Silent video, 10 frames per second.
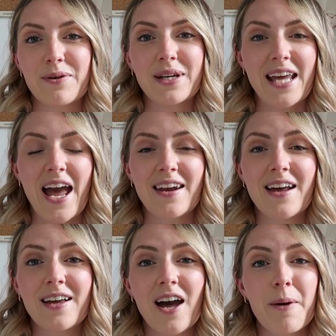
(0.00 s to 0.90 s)
Now again,
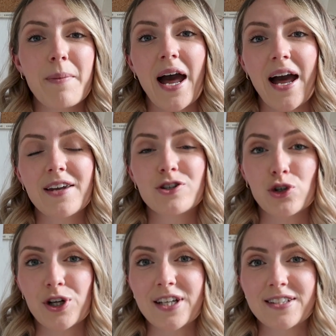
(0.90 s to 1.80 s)
come and
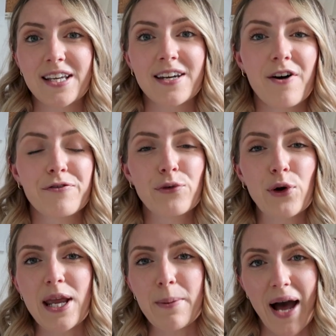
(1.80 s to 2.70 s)
join us in our
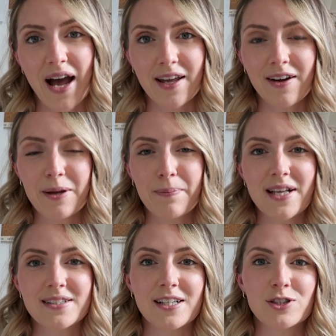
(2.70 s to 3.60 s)
free Pattern Cutting
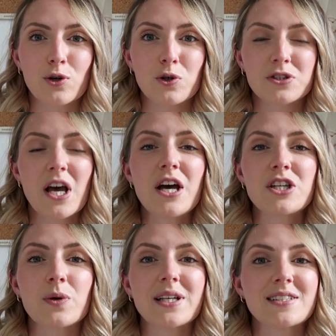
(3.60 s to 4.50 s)
Basics course
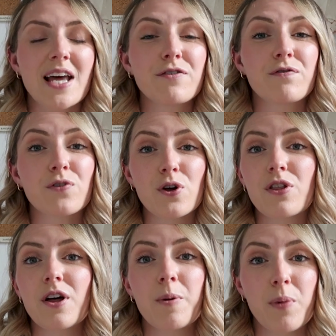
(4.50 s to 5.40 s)
to extend
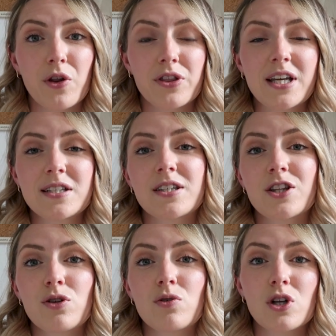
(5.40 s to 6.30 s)
further upon this so
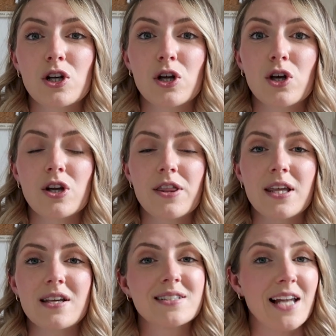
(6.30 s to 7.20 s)
that you can learn
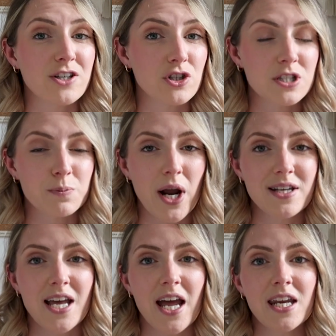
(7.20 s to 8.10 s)
the slash and
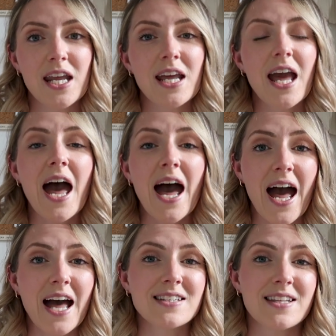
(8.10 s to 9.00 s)
spread technique
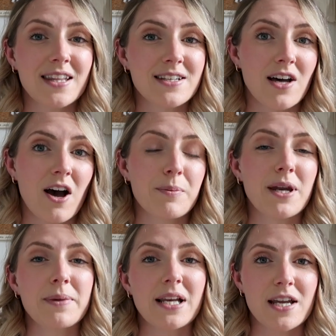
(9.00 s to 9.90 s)
and the dart
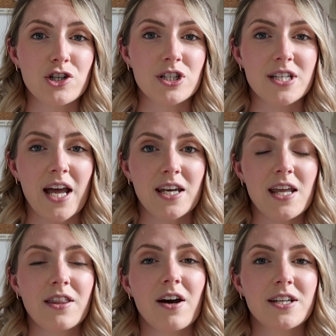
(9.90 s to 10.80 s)
manipulation
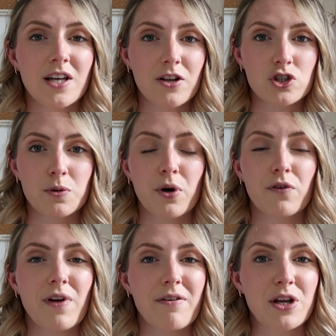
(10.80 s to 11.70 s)
technique that I touched
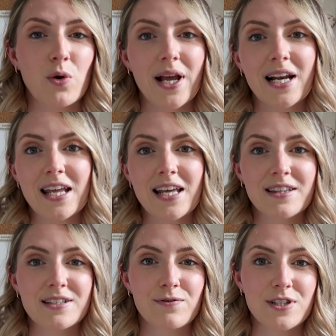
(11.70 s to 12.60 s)
upon very quickly
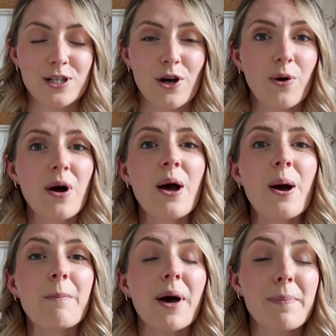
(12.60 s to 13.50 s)
in this video.
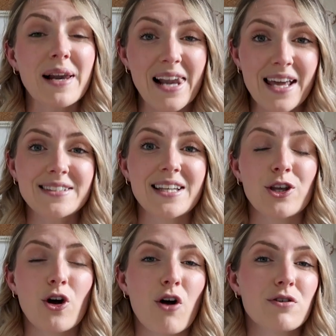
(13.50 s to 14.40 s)
By
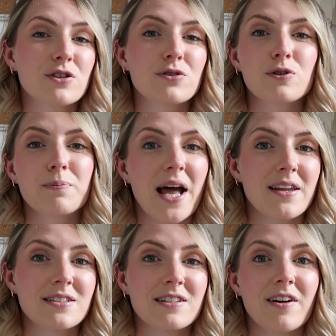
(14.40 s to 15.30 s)
placing your horizontal
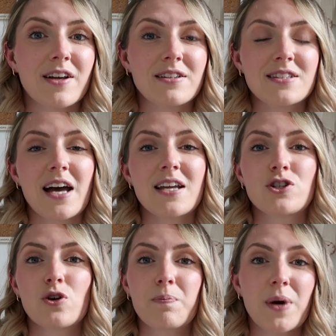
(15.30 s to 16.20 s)
balance lines, that
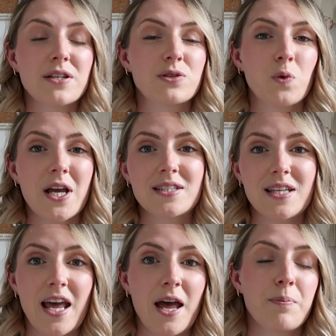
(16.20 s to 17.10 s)
is your bust, waist,
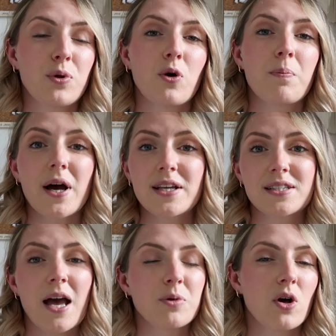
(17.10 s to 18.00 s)
hip, your
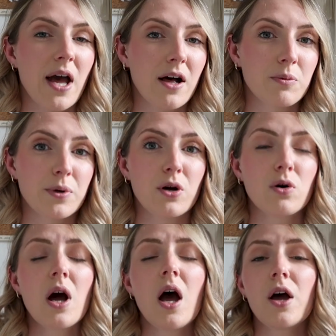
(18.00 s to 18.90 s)
bicep, your
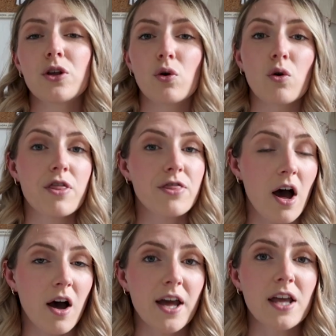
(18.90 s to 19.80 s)
elbow, your
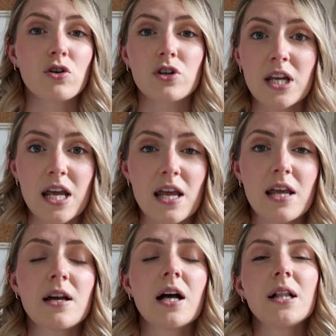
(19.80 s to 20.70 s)
thigh, your
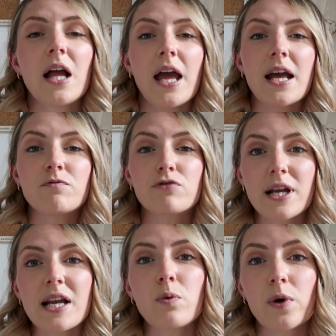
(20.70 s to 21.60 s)
knee, it
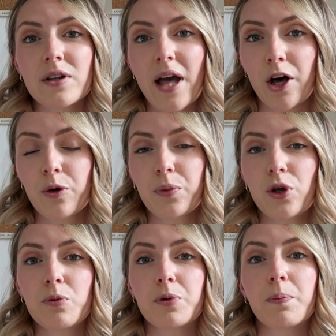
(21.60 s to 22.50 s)
really will help
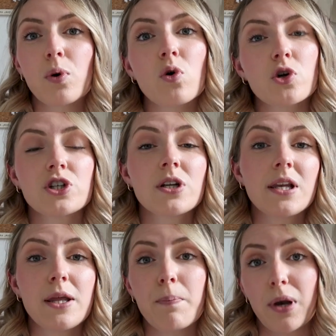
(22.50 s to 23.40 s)
you
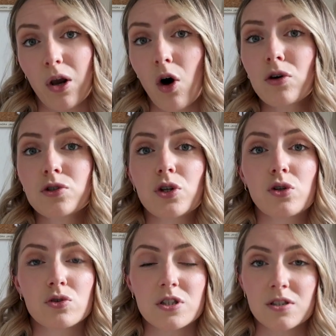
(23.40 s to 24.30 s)
proportionately plot
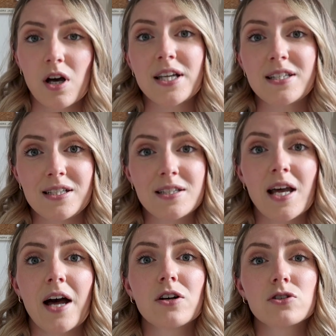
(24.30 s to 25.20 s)
your design
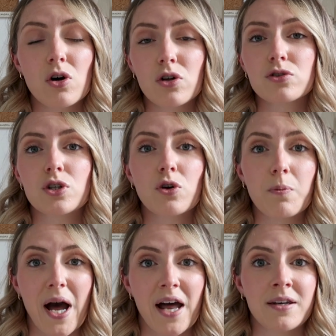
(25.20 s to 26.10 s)
details onto
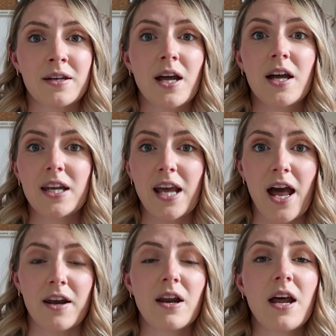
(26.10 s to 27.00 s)
your pattern. And
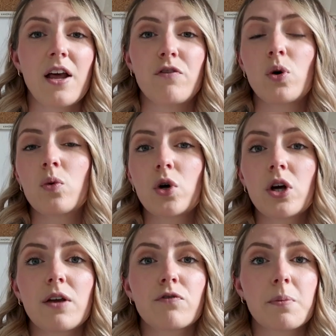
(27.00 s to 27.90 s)
again, if you're
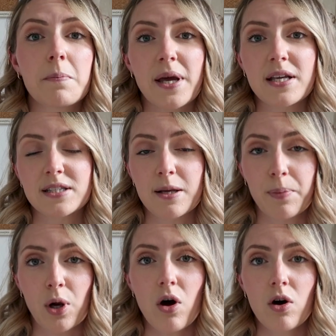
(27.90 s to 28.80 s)
working from a basic
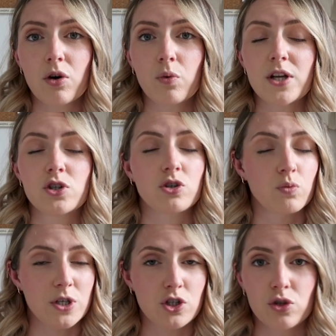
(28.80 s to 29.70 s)
block, which
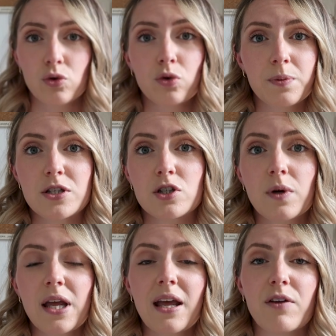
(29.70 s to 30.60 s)
we should all be
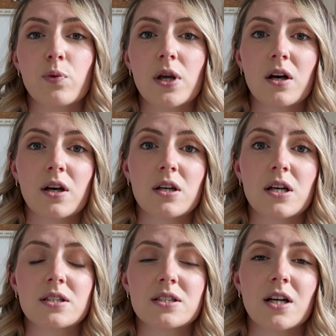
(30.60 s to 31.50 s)
doing if we are going
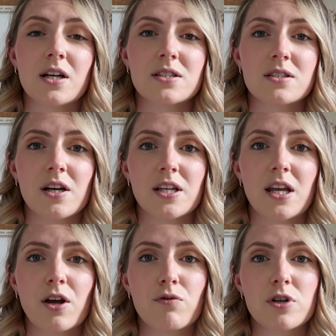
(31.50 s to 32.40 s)
to start
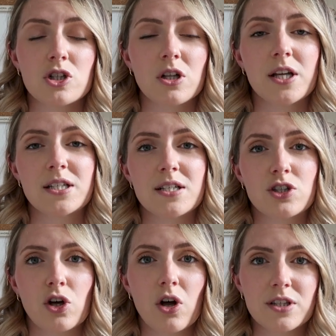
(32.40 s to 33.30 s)
designing original ideas
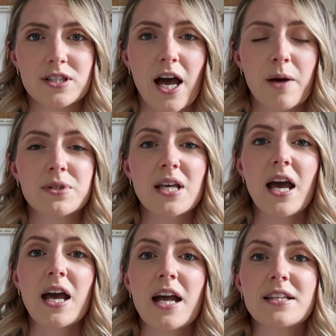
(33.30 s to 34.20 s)
and concepts,
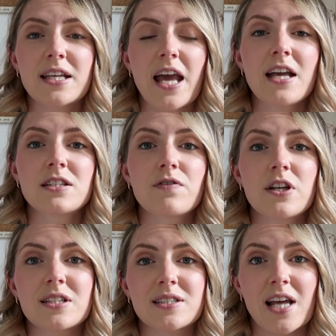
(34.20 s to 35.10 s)
it's a case of
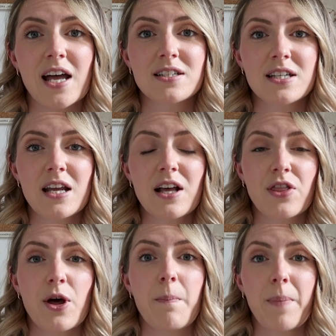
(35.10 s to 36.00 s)
understanding
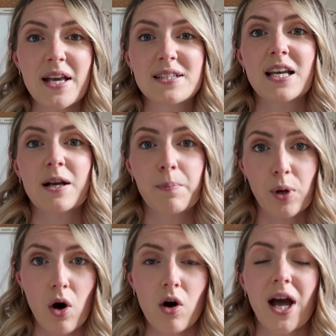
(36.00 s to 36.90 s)
that a basic
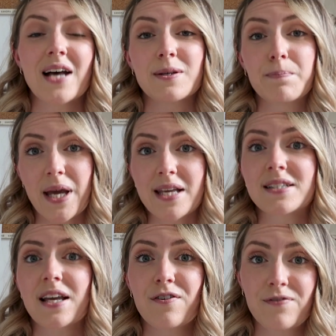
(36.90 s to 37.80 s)
block has a
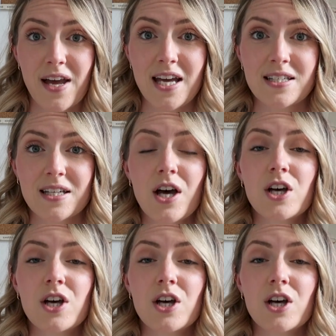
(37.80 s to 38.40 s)
basic fit.